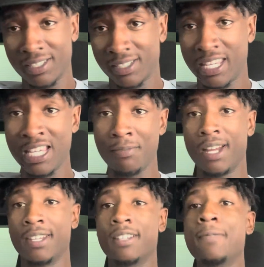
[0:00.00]
is key, my
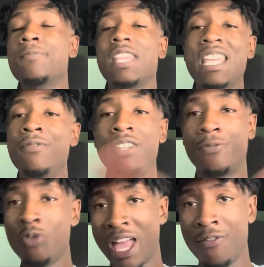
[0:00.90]
nigga. Even
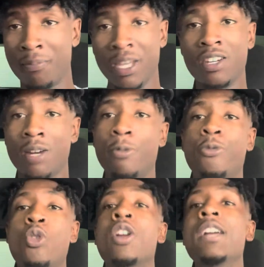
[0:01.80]
if you haven't been there
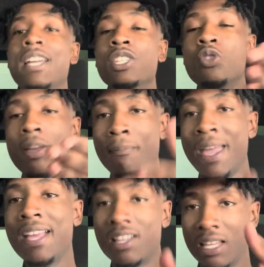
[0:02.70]
before, you can
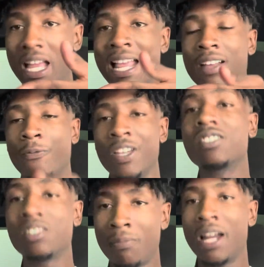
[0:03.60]
make and convince
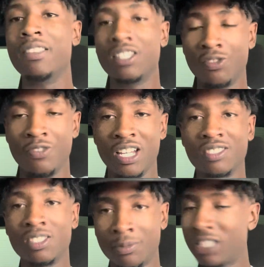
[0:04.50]
somebody that you've done
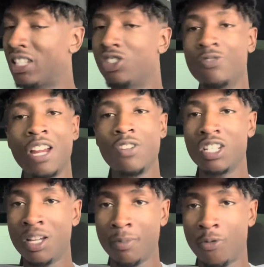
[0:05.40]
something that you've never
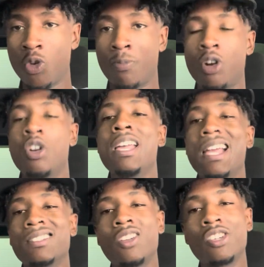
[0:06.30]
done before, bro.
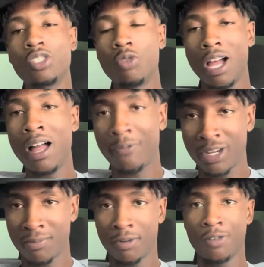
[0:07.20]
As long as you're
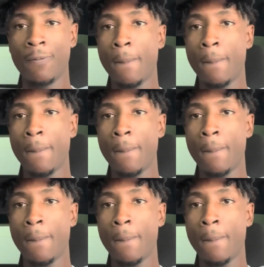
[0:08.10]
confident, bro.